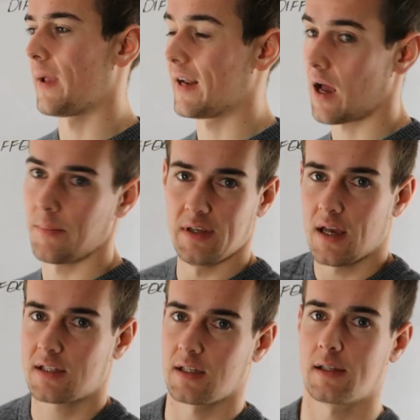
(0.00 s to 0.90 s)
who may not
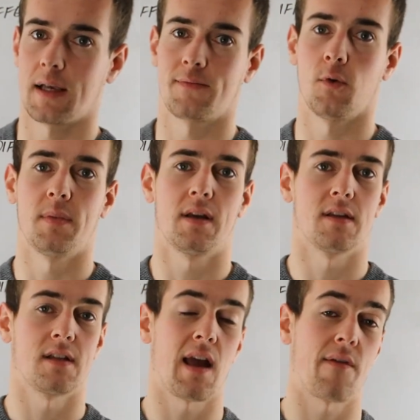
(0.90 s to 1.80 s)
be as successful
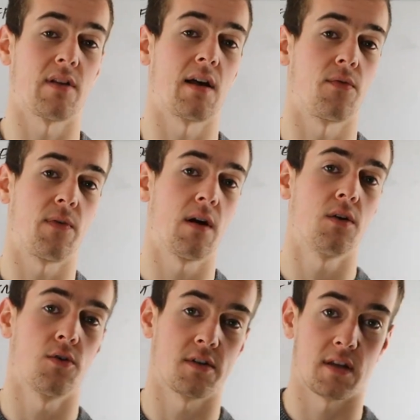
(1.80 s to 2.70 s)
because they have a lot of
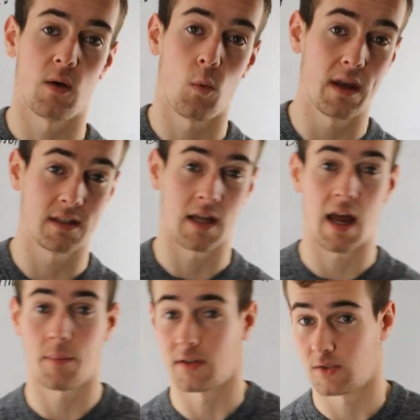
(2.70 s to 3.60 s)
failures and they waste
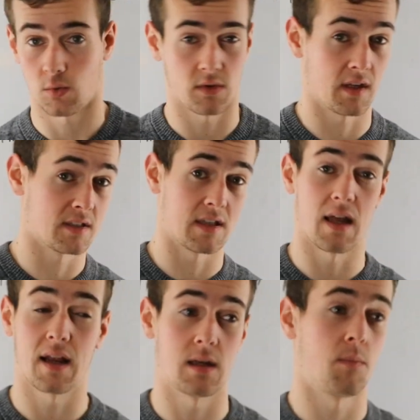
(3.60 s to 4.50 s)
time on certain things
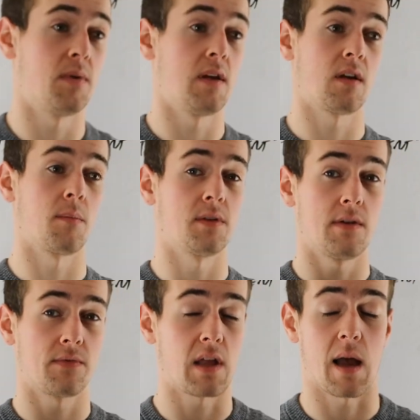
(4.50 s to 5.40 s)
that end up being
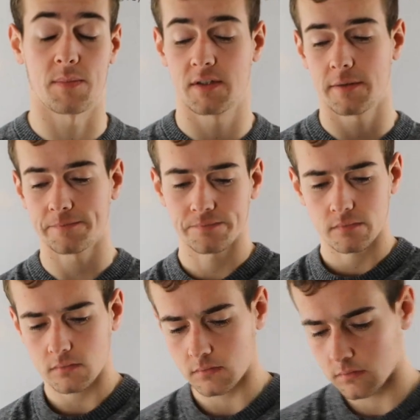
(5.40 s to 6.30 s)
complete flops.
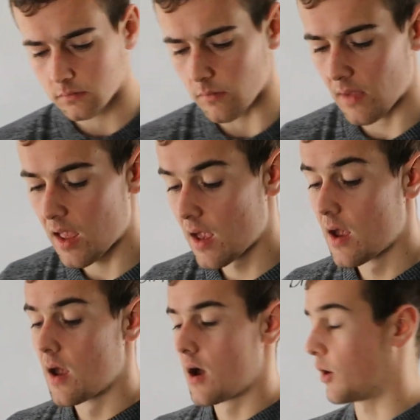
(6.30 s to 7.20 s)

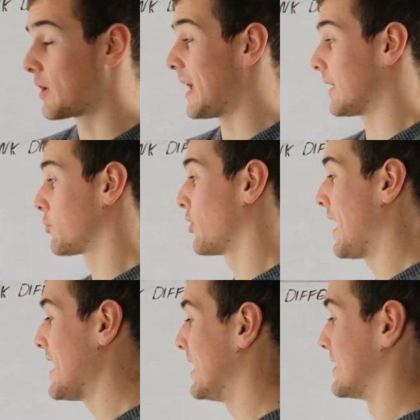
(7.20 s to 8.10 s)
Okay,
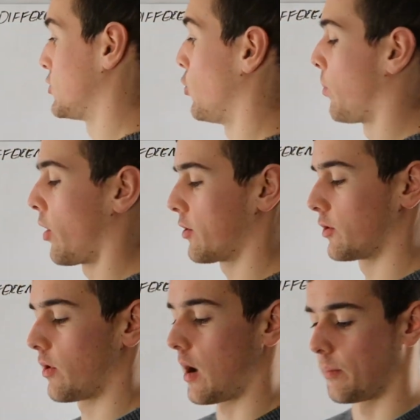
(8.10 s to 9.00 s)
number eight is to
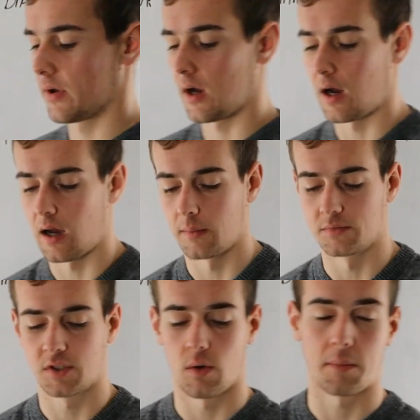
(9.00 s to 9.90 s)
partner up.
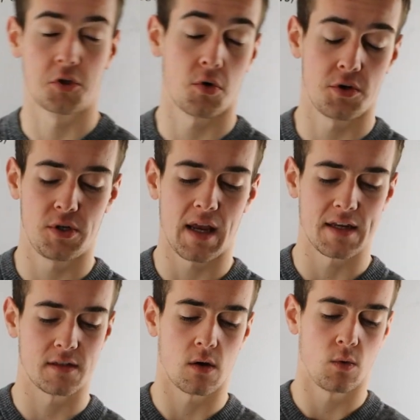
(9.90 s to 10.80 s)
Um, so I'm sure as you
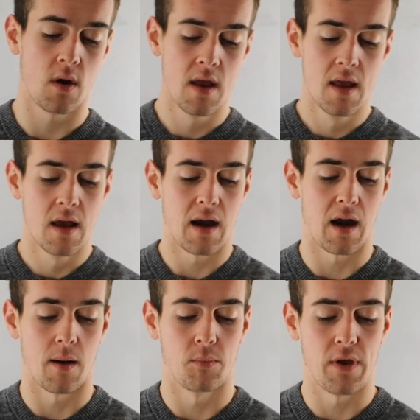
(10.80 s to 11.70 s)
guys know,
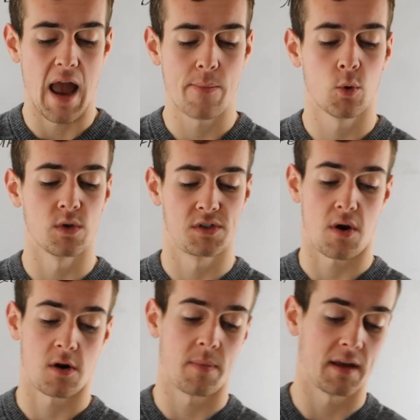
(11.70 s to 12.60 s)
um, Apple was
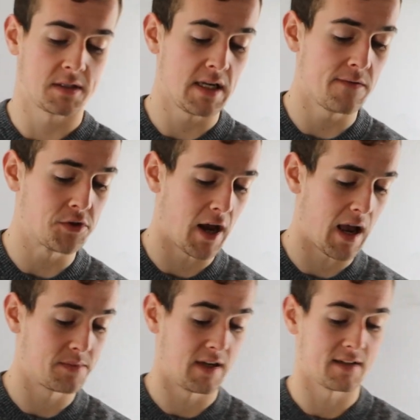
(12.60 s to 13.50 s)
started by Steve
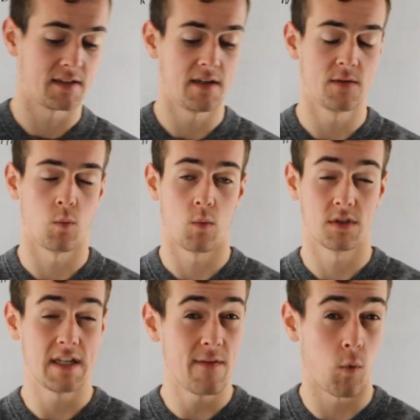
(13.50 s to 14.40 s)
Jobs and Steve,
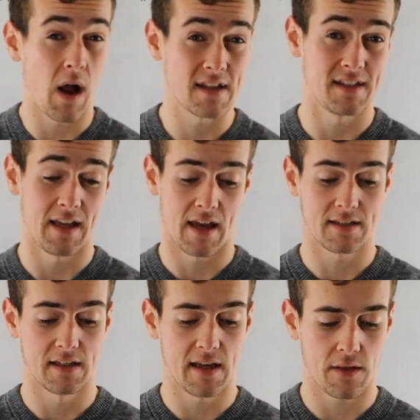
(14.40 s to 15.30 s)
Steve
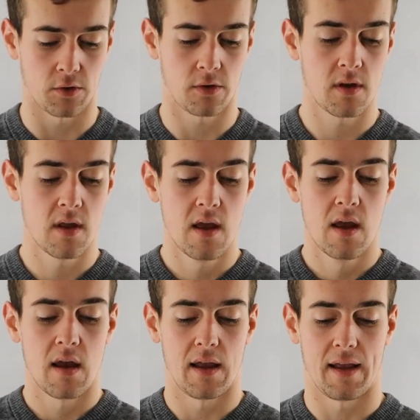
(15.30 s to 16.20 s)
Wozniak together.
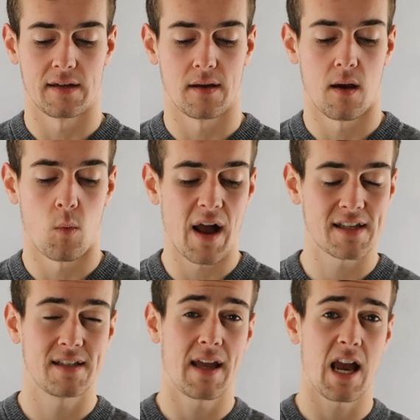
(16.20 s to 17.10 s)
And uh,
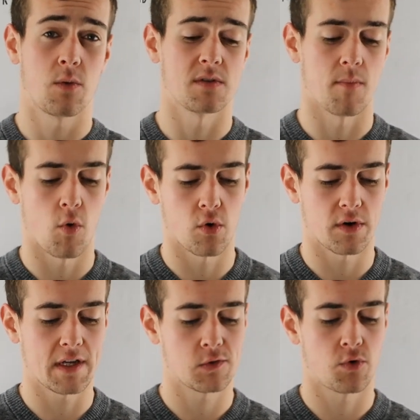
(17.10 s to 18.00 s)
Wozniak was
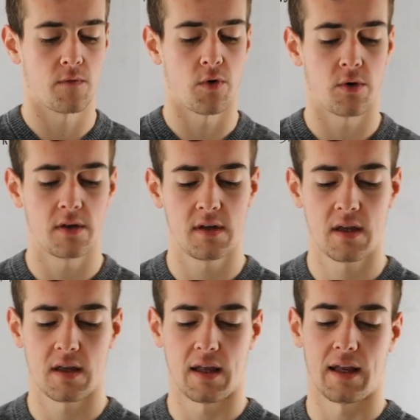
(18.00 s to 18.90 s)
more
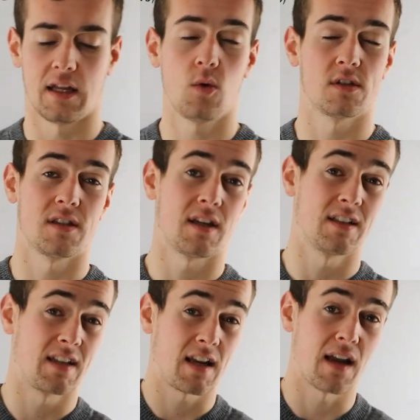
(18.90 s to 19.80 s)
introverted and he was the,
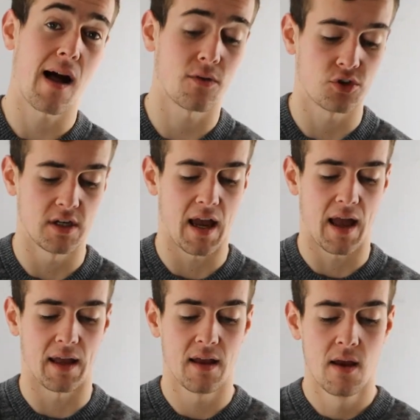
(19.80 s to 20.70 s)
like the technology
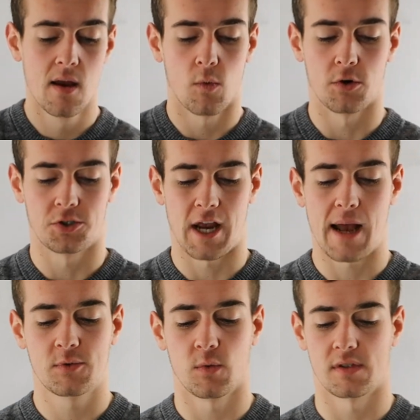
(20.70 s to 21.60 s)
guy where
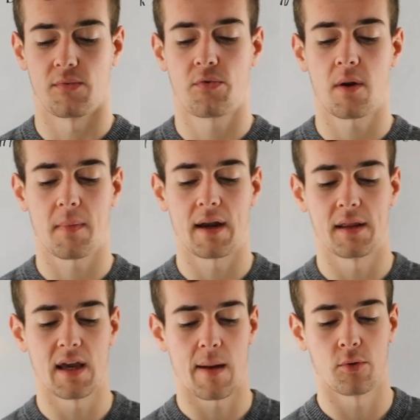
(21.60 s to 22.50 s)
Jobs was the front man
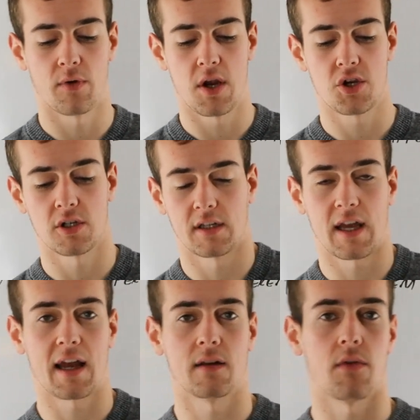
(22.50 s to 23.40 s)
of the operation and
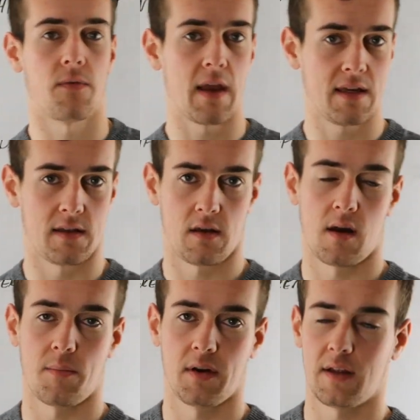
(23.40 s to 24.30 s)
kind of the face of the
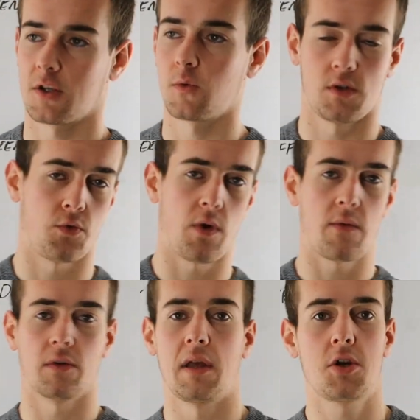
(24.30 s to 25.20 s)
company. this was a
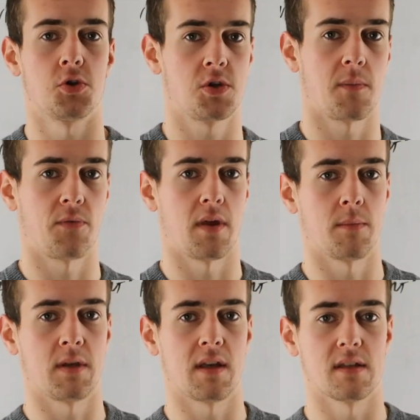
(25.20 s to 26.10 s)
great relationship for
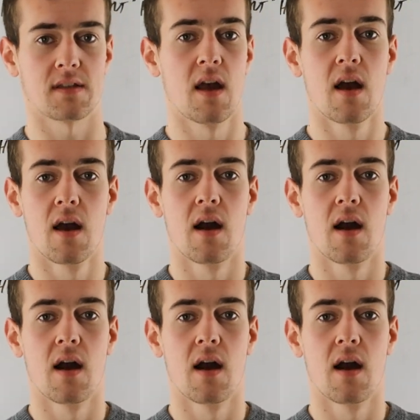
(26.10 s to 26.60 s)
them because